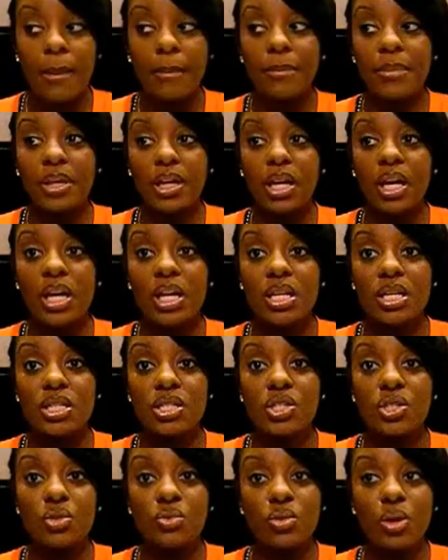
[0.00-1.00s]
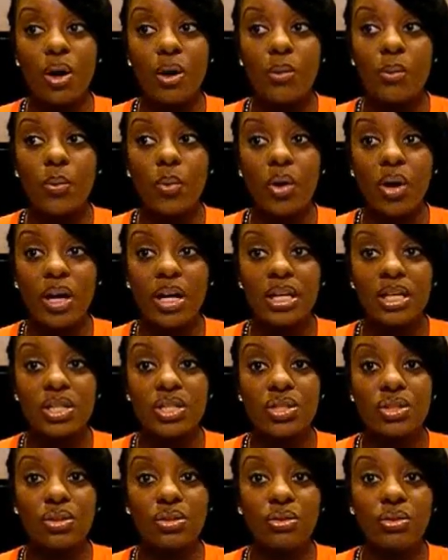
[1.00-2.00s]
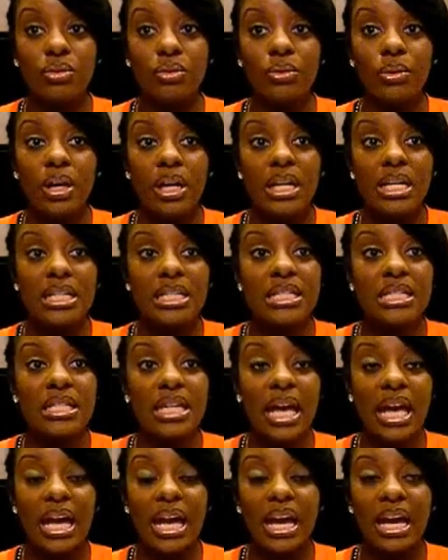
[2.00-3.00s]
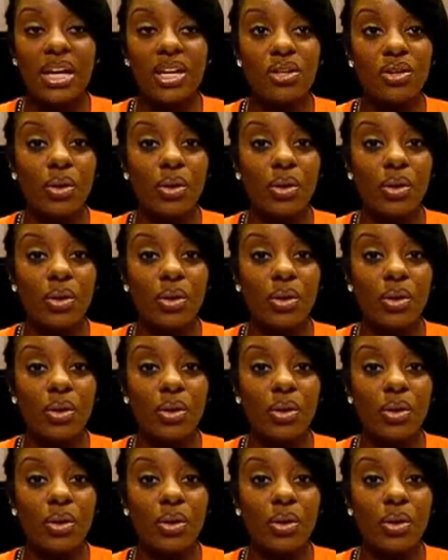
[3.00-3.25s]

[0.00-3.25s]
because you don't want to say,